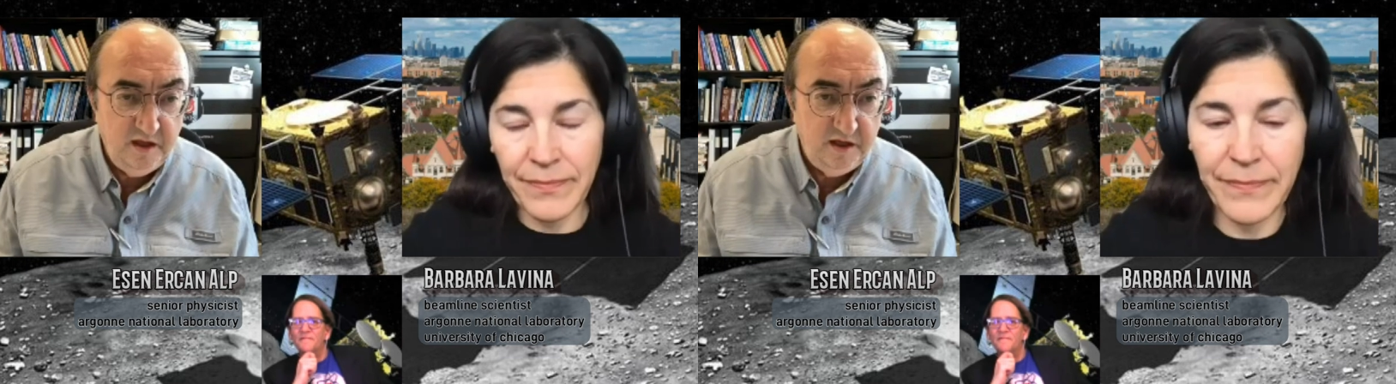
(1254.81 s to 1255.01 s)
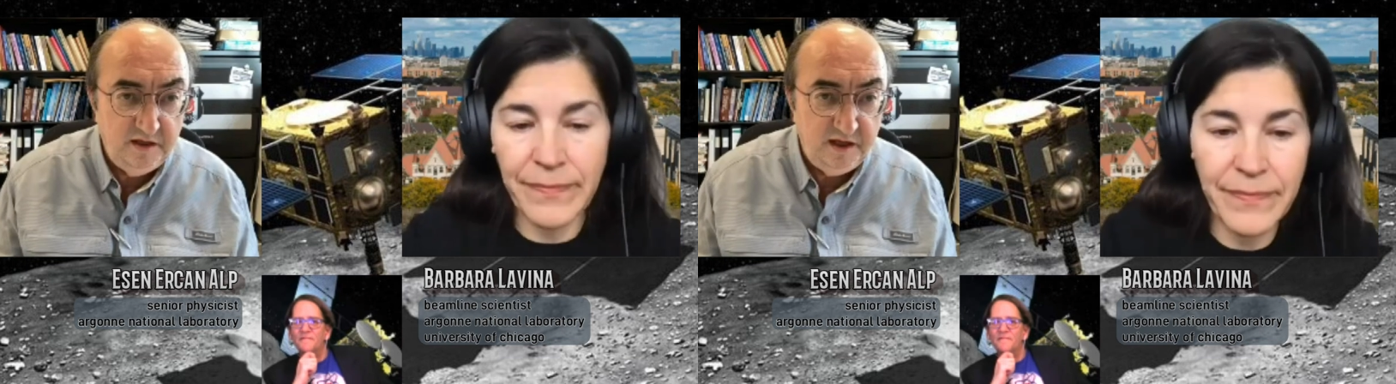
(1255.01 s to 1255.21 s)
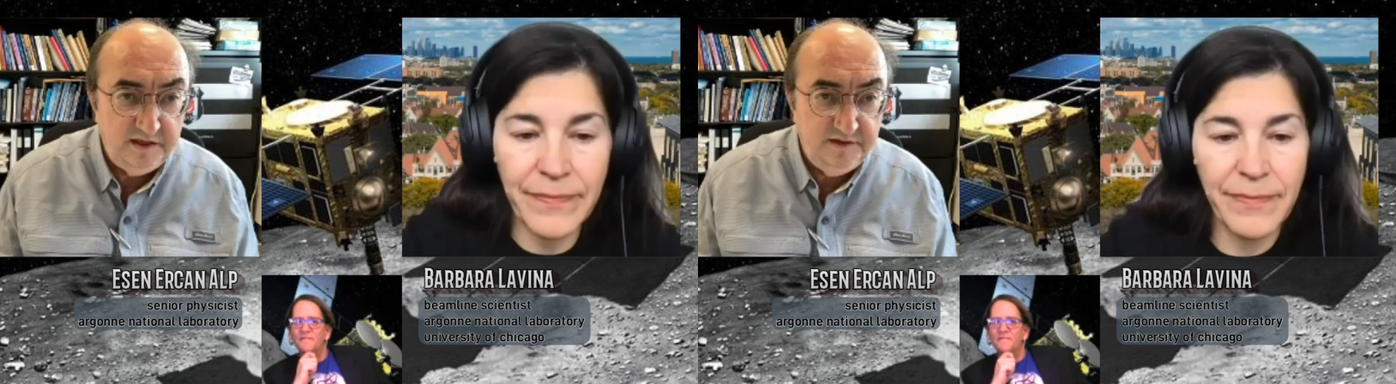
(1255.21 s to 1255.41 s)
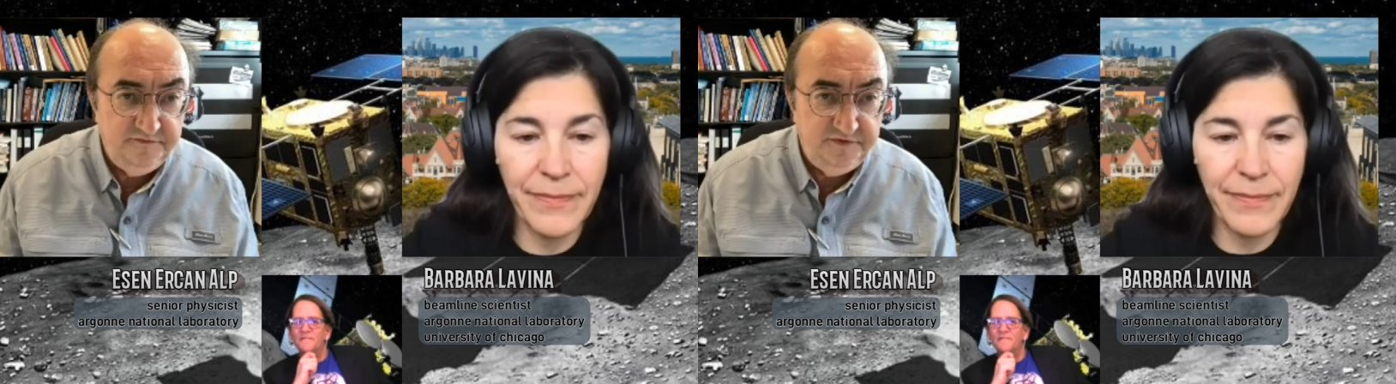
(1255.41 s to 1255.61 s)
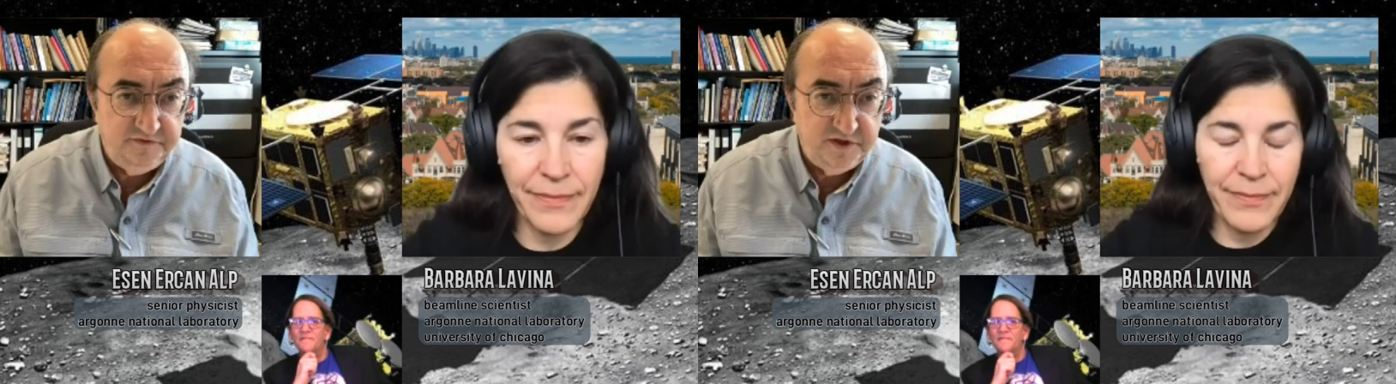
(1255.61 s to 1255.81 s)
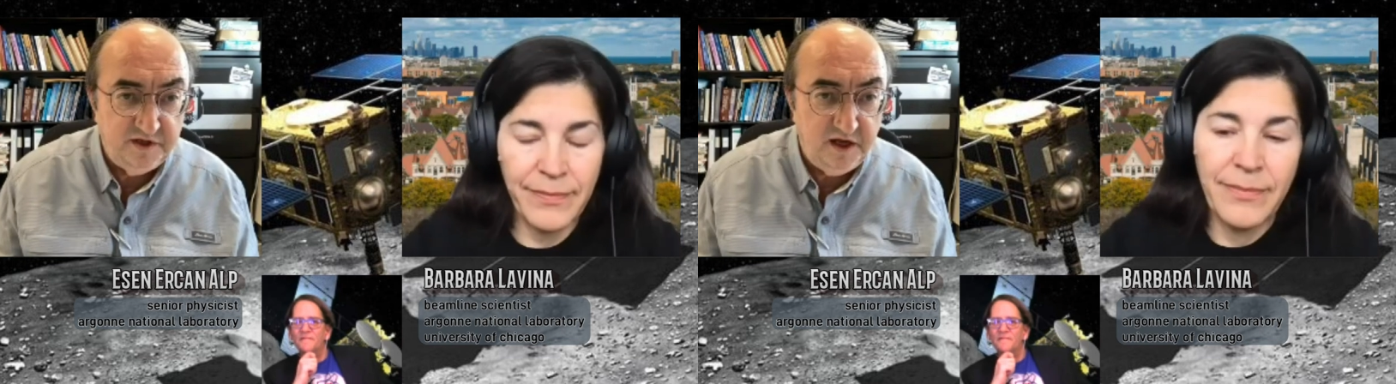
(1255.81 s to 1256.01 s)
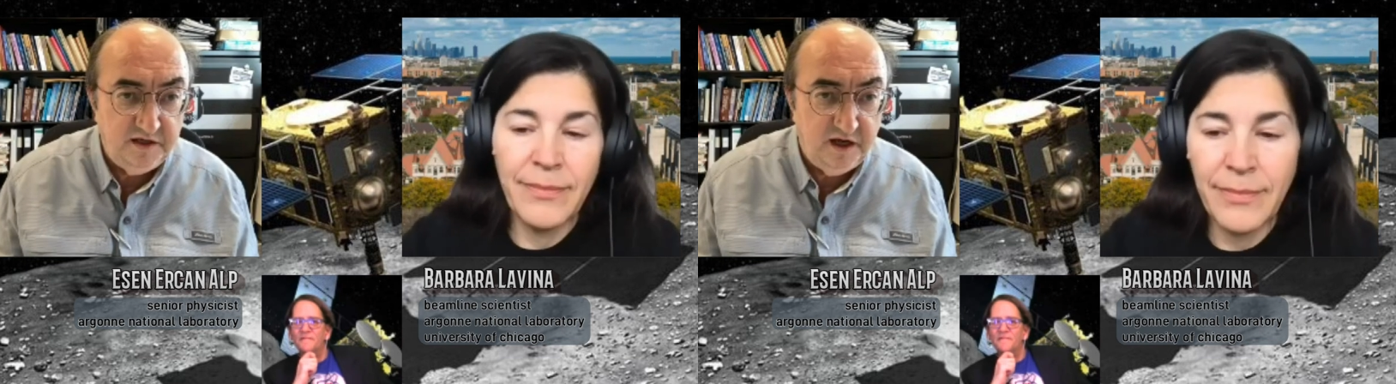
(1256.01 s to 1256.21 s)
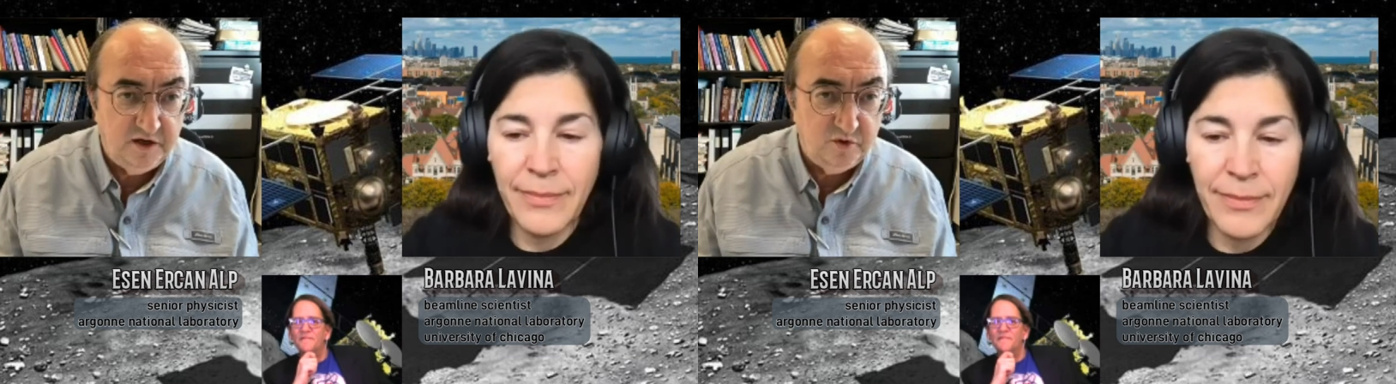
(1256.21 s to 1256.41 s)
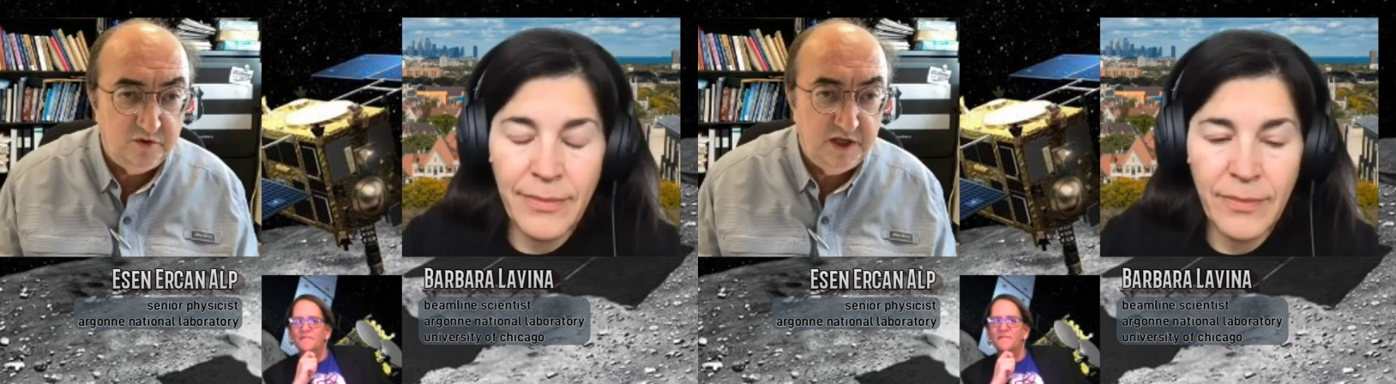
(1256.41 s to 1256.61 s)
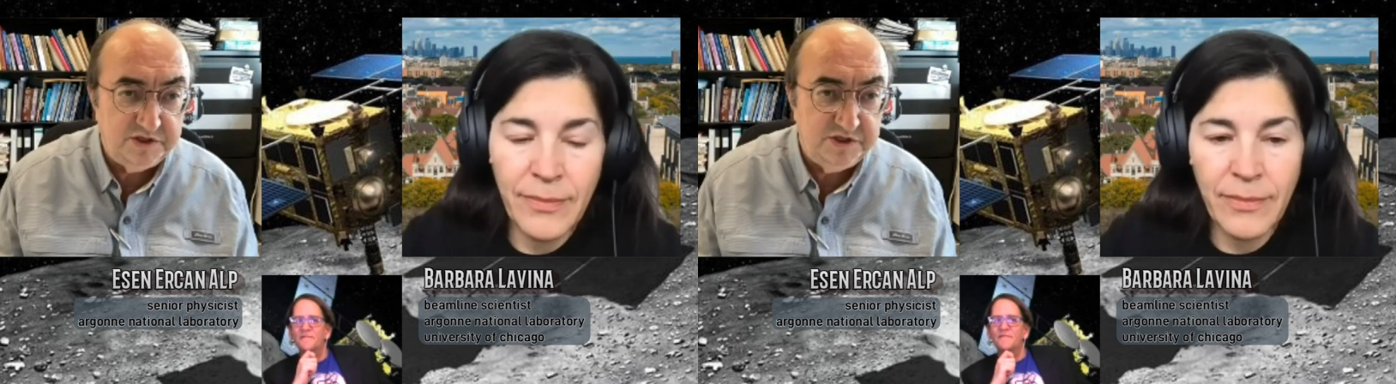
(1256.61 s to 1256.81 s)
Speaker 1: In 1959,
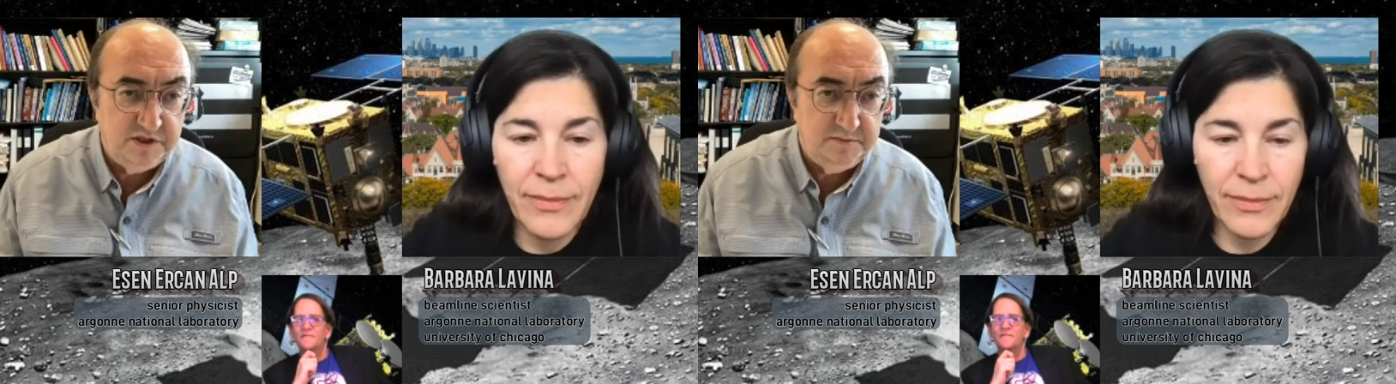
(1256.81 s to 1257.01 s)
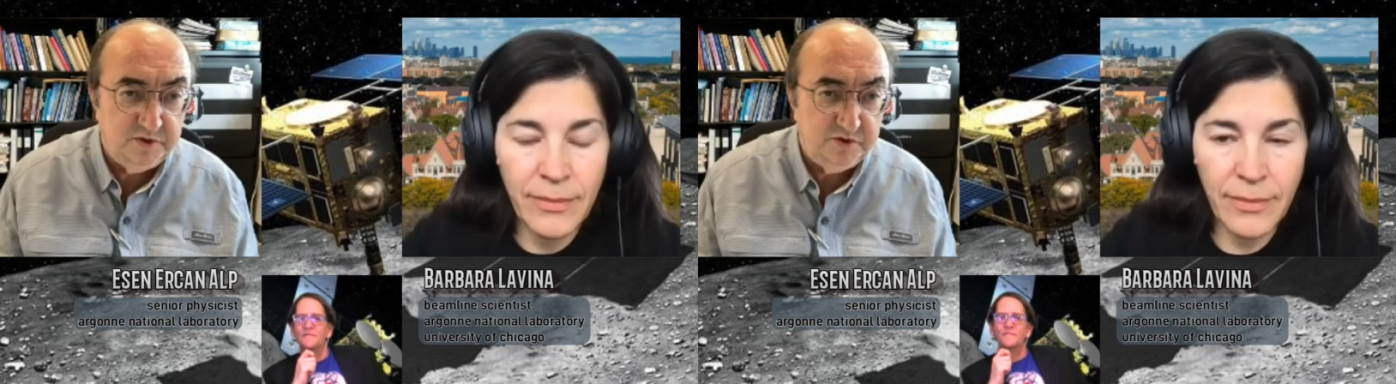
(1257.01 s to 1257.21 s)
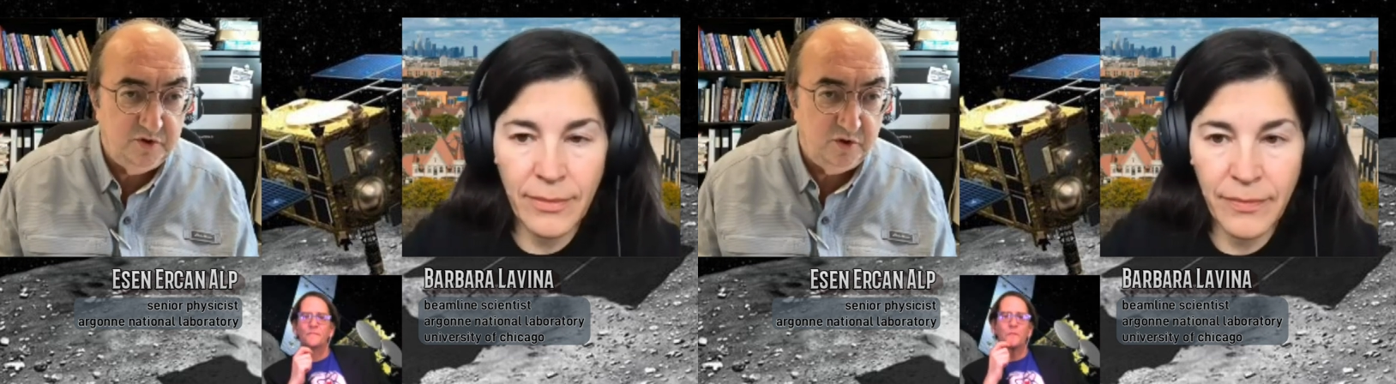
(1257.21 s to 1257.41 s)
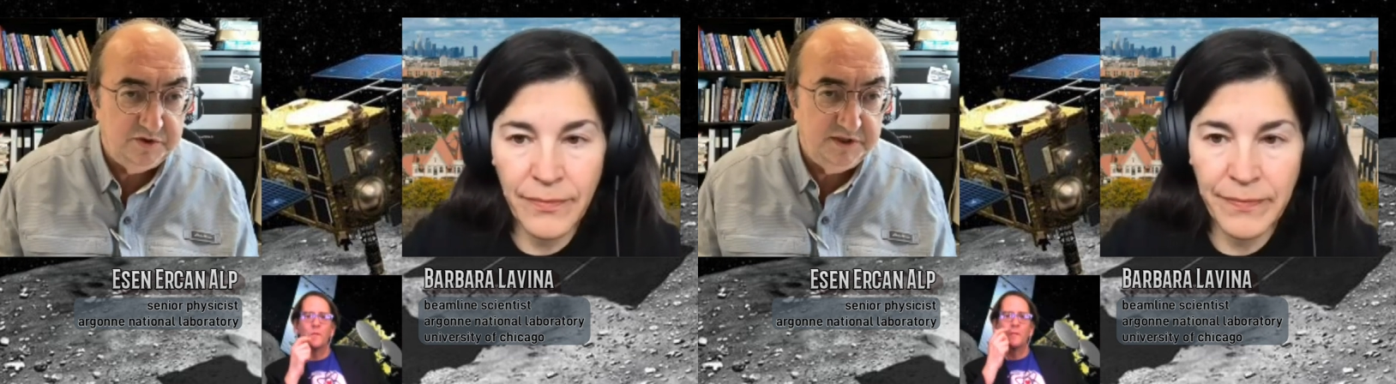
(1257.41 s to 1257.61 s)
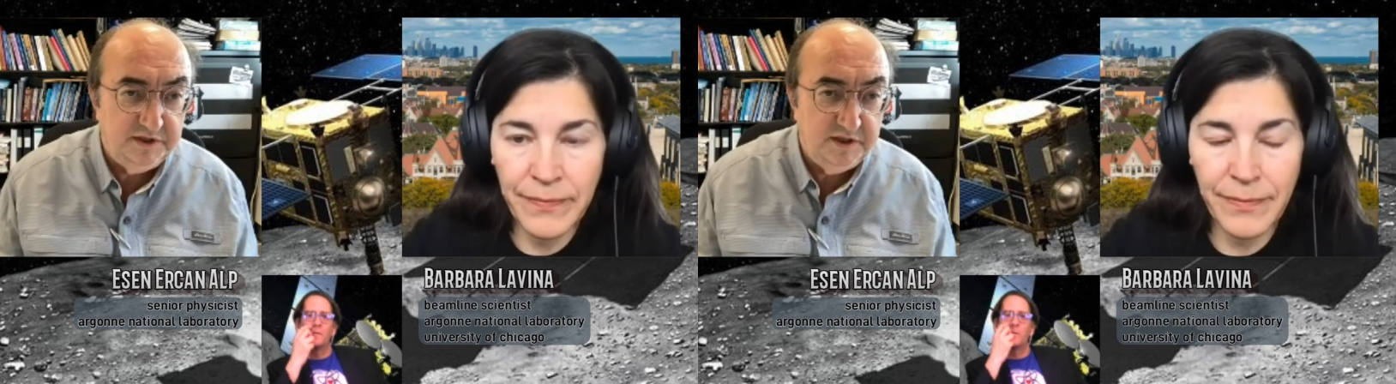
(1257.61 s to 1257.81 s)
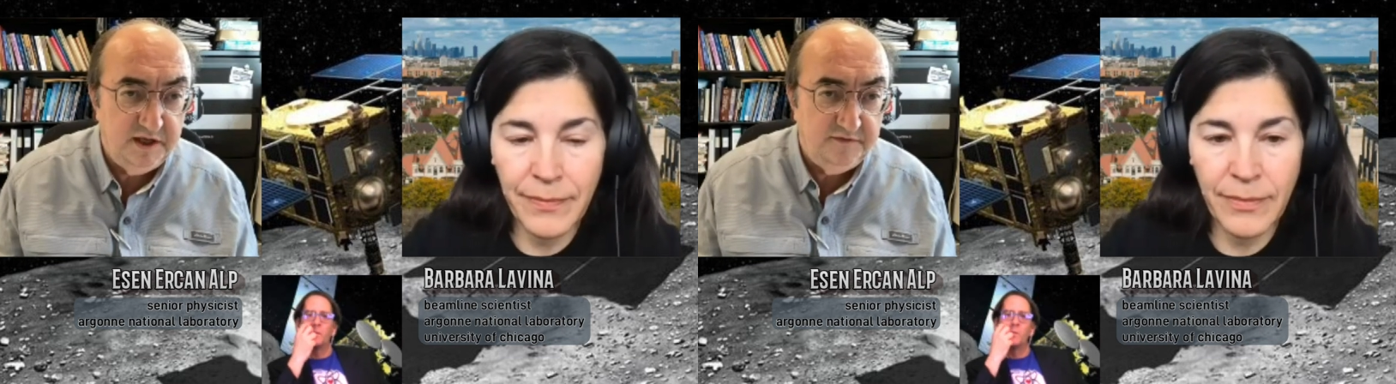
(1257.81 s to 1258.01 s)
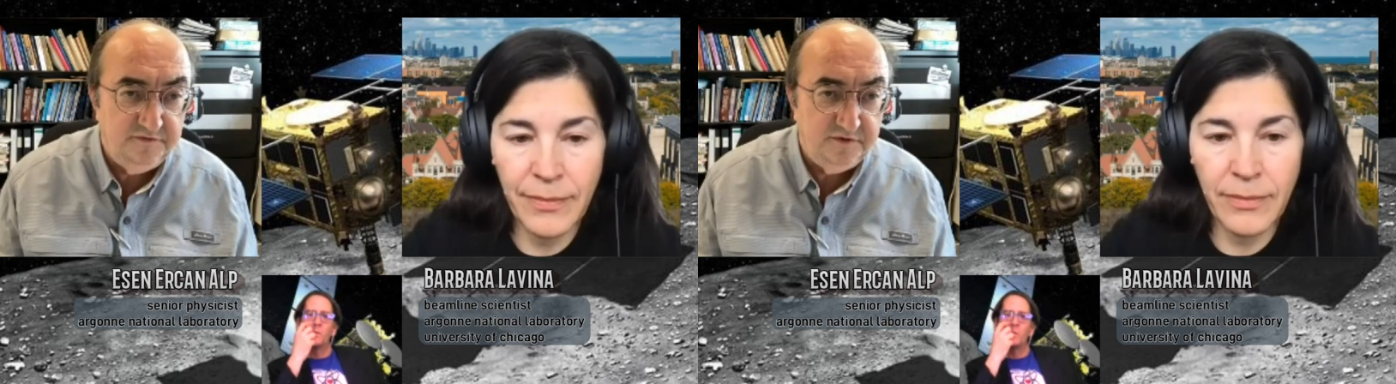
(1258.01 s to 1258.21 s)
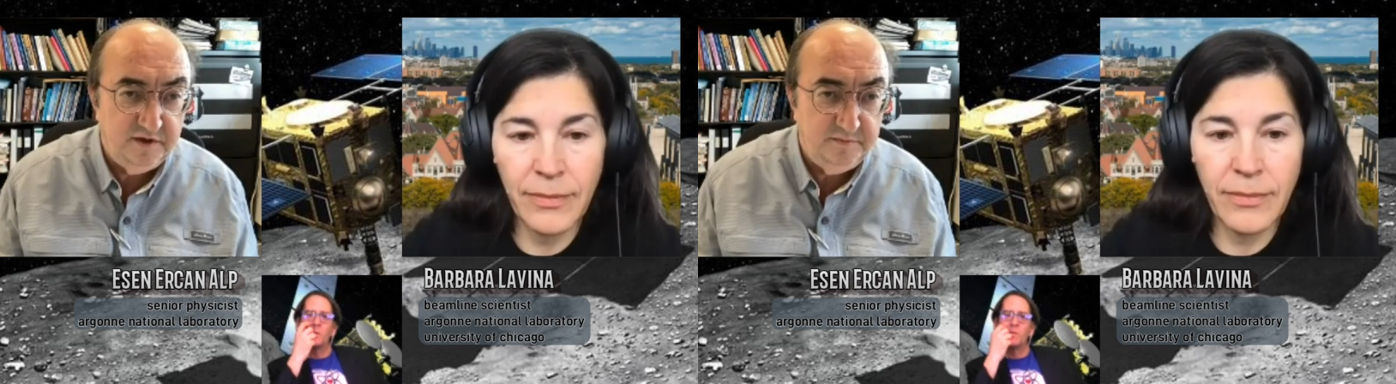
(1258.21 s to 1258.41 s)
Argonne National Laboratory already have,